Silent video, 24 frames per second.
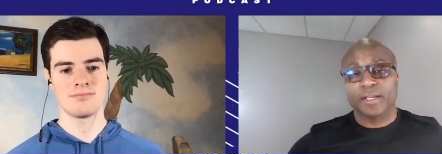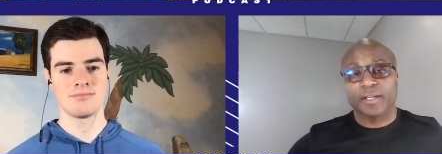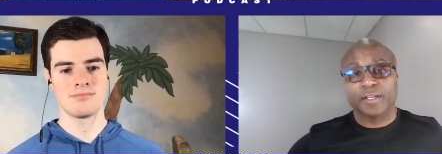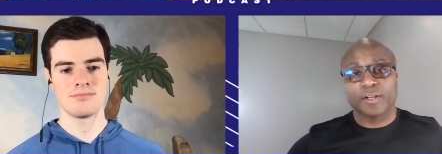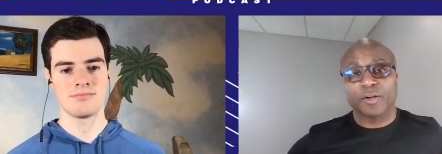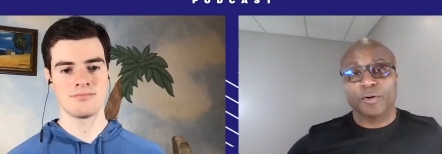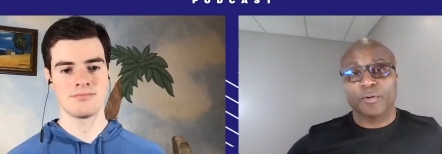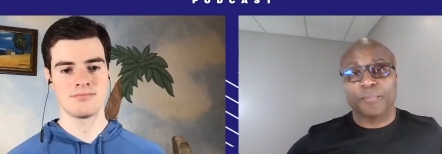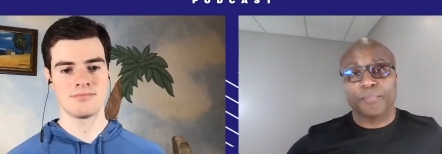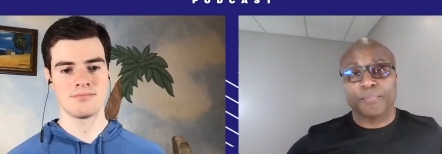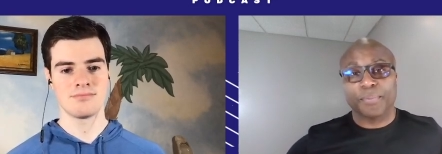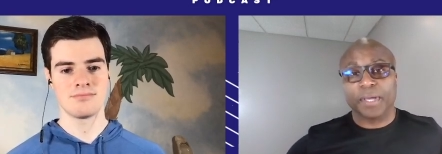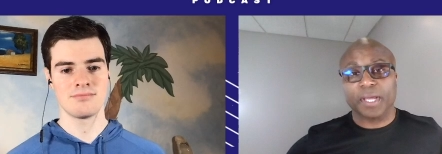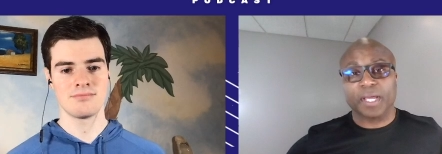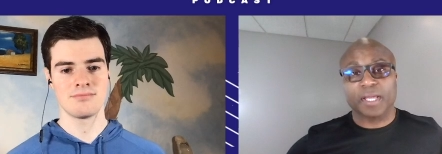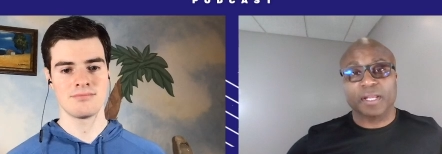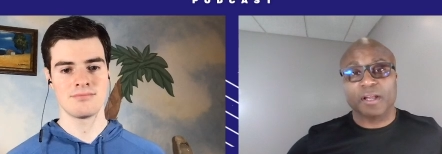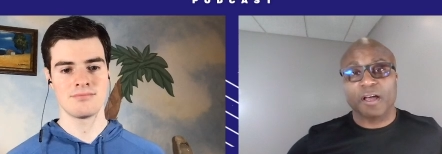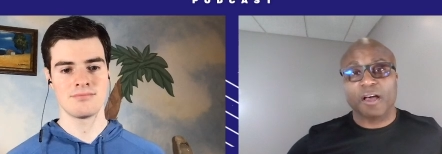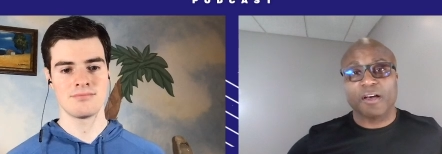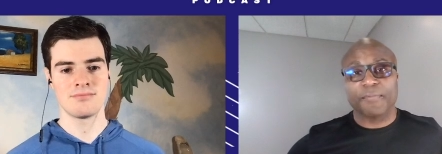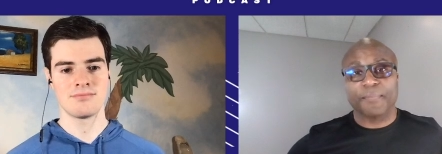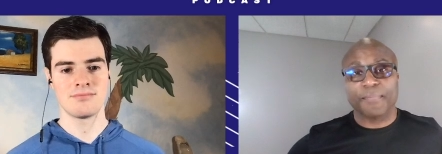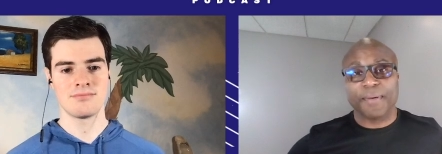Speaker 1: you know,
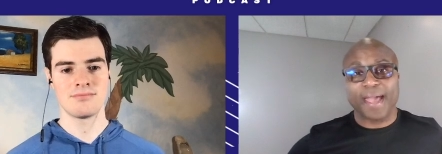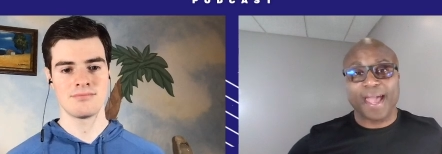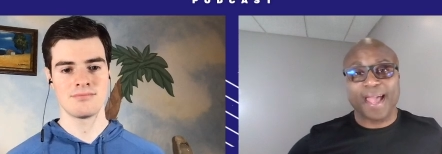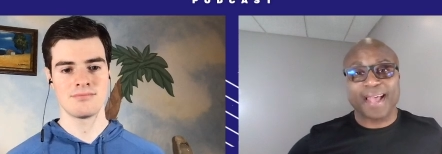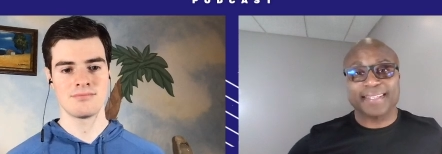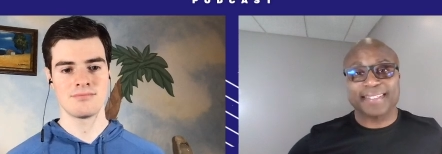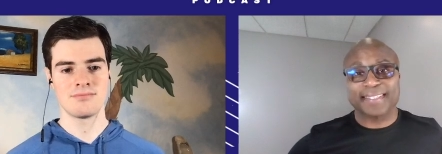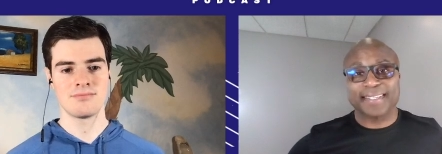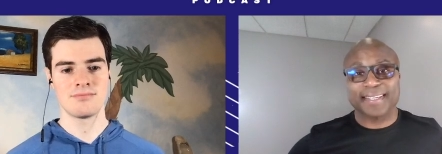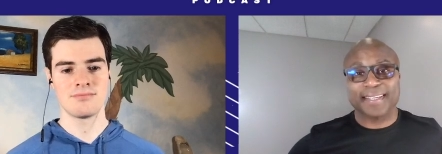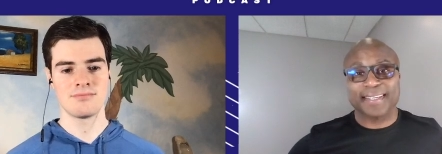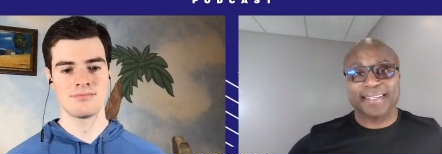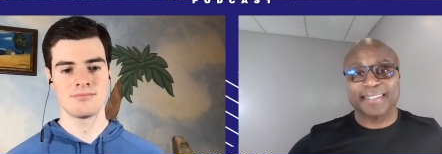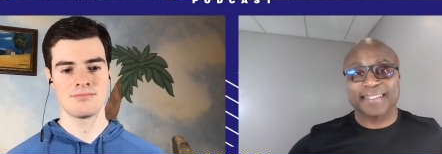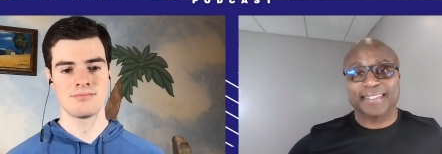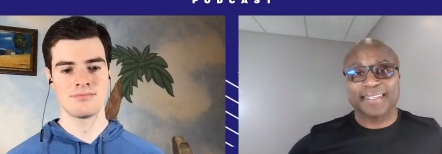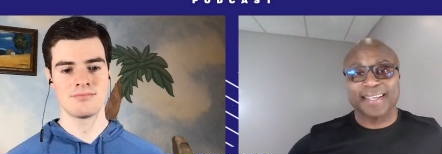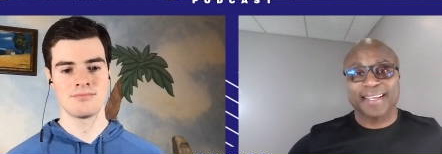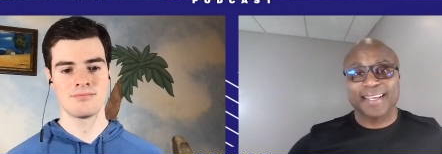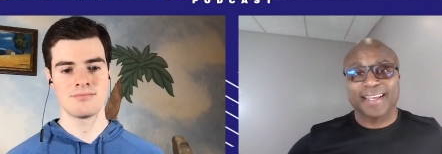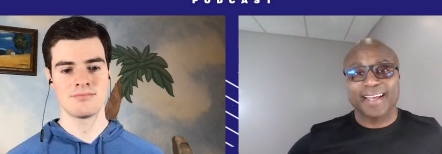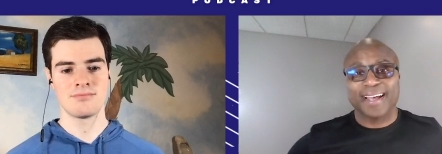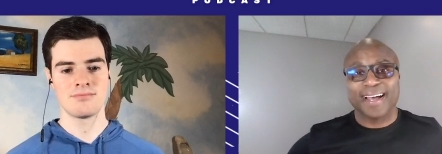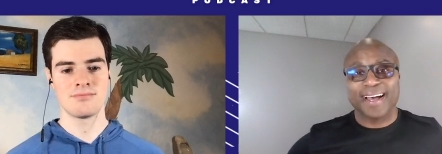picking off passes
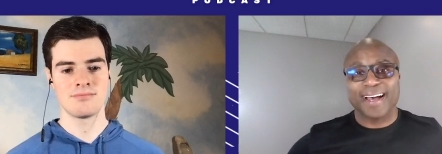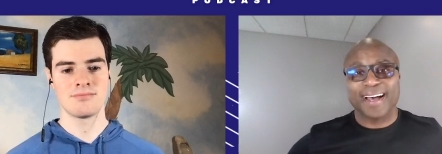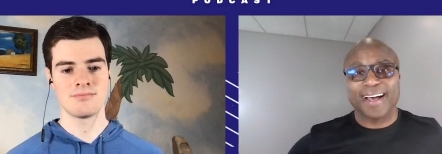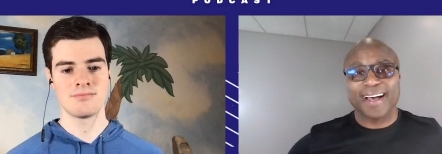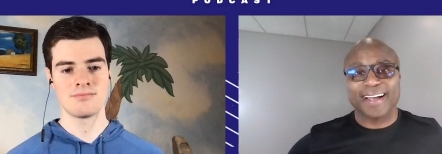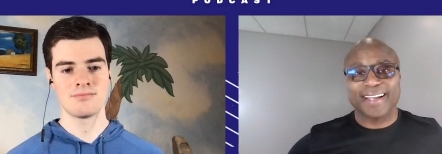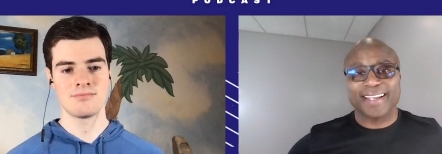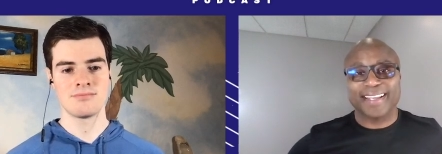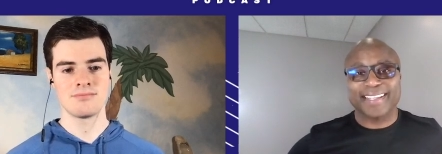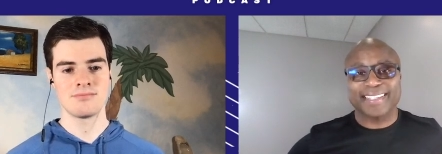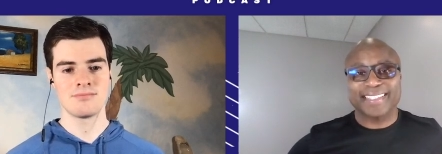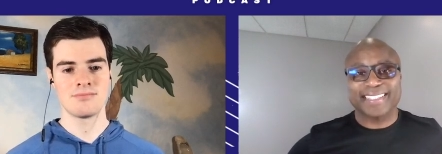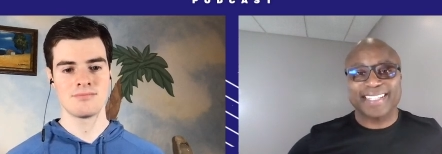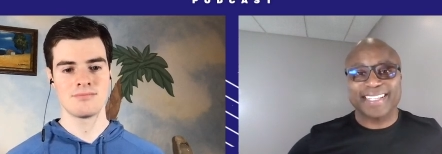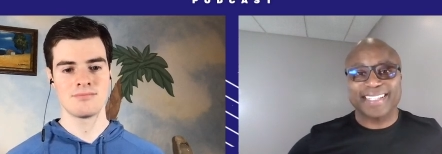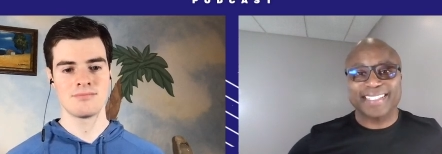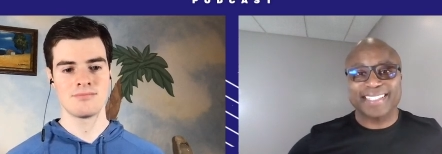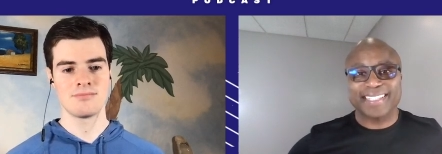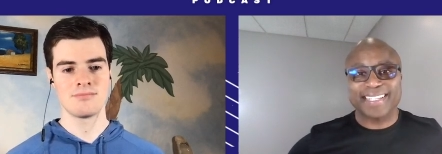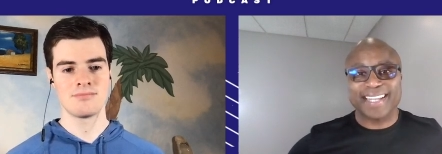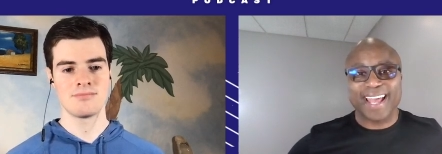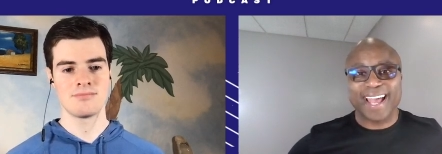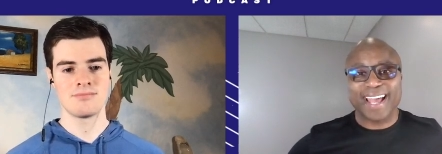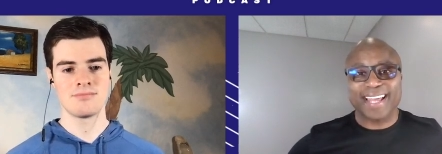uh, against
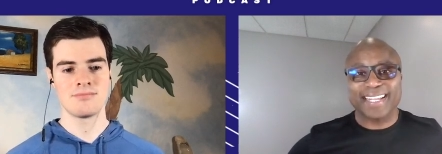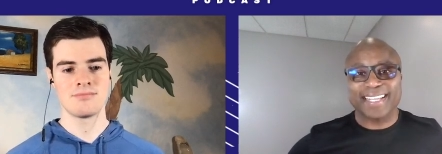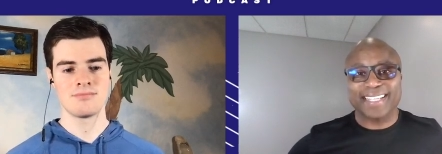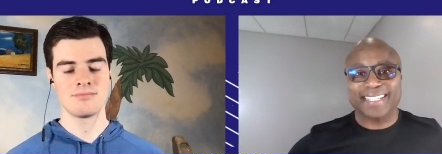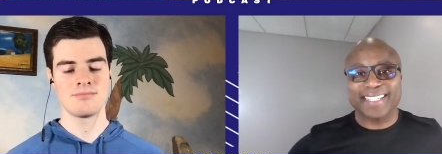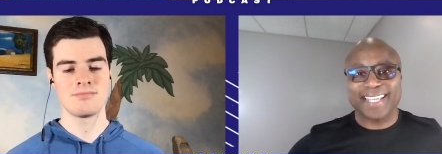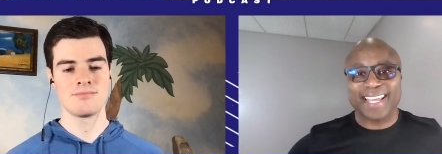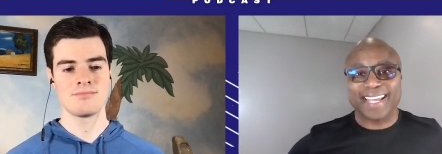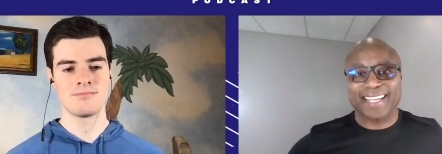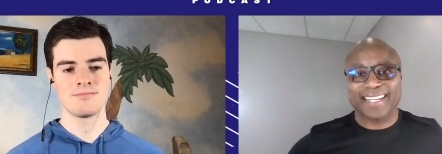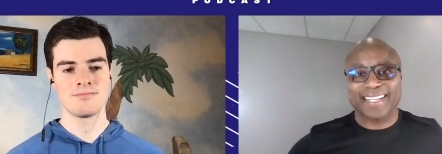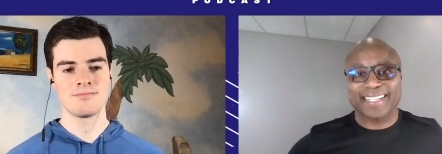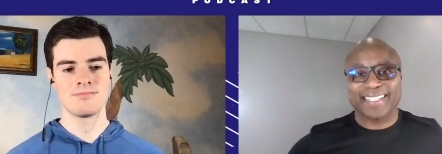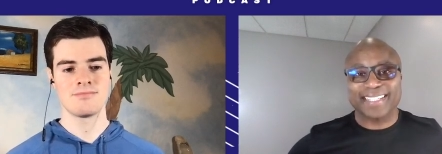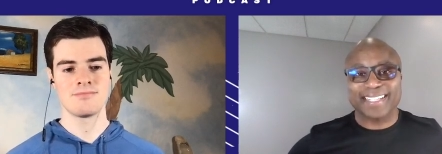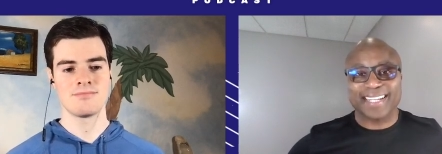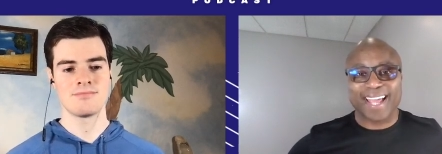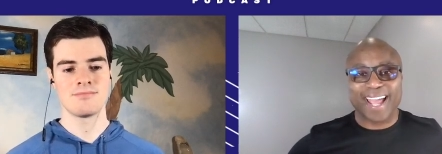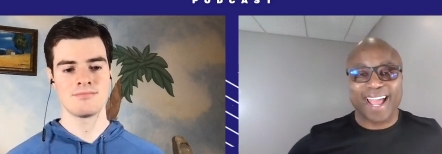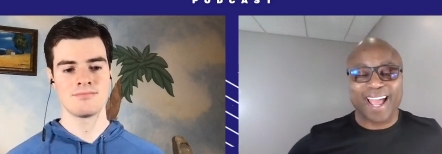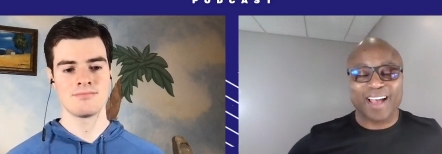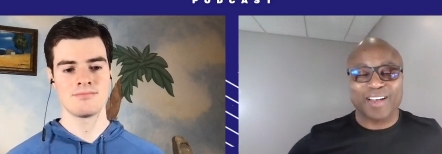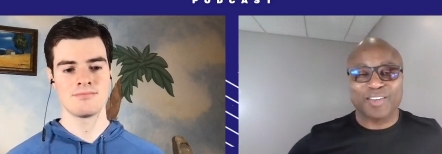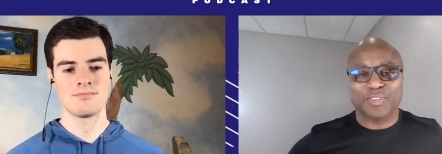Cincinnati, taking it to
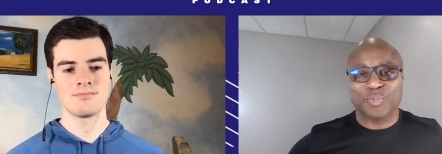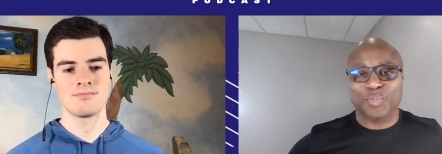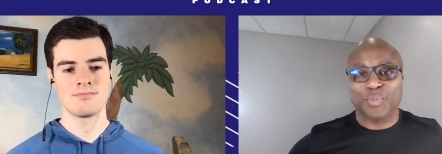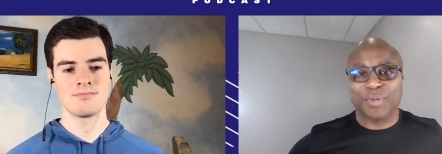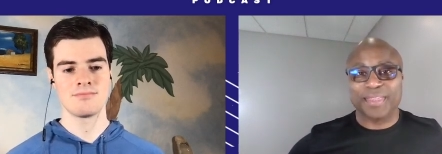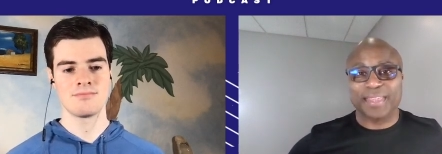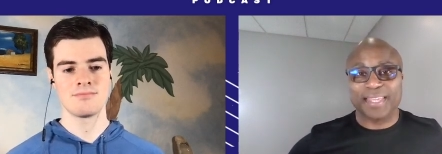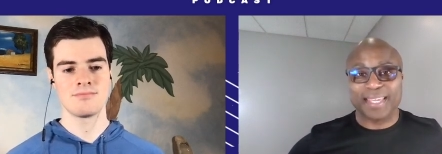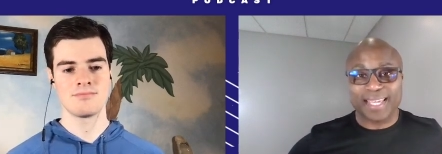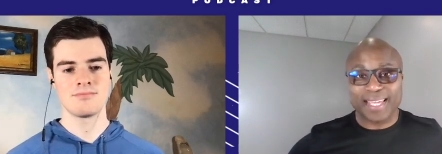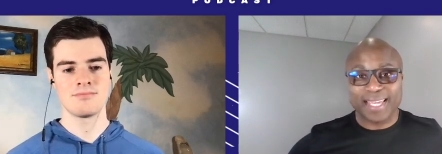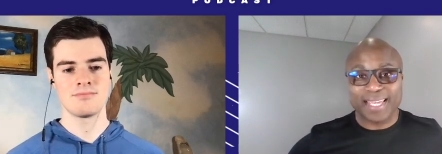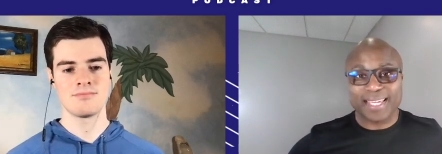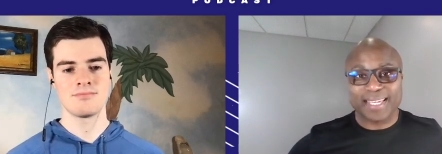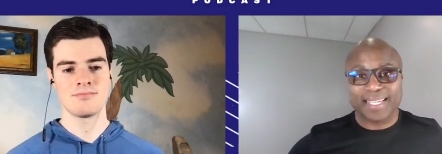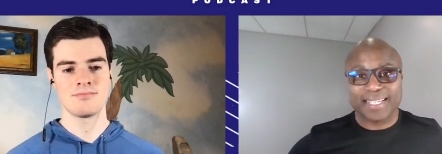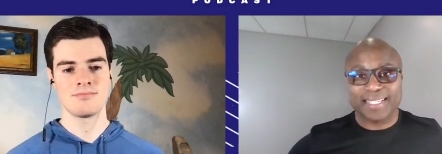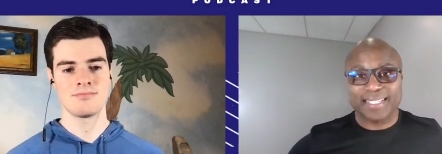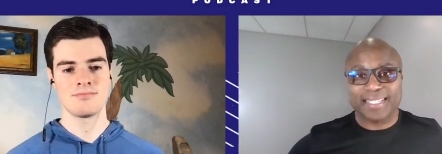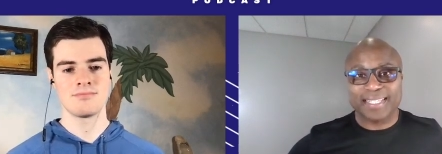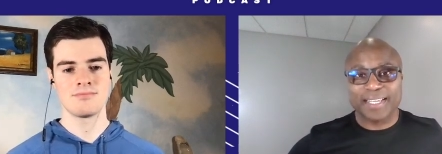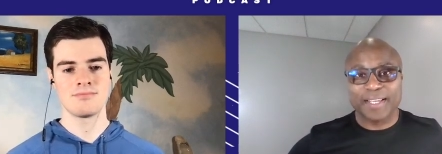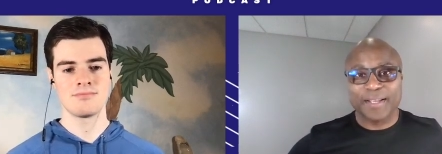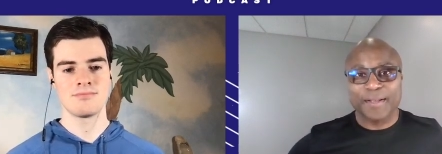the house with
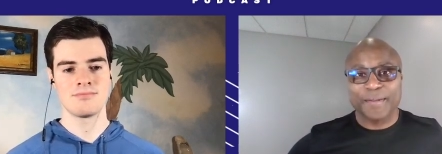ease.